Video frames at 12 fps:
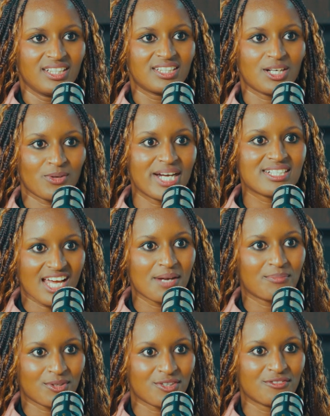the right
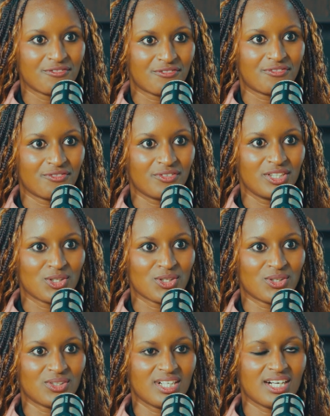type of,
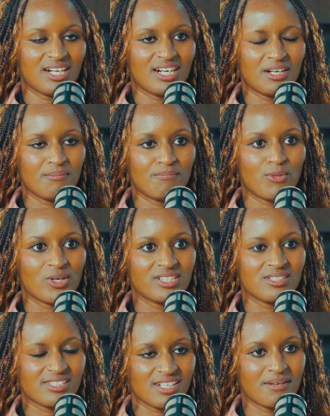
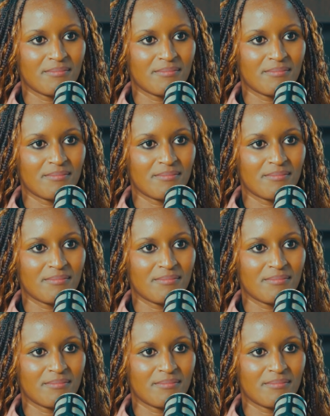models and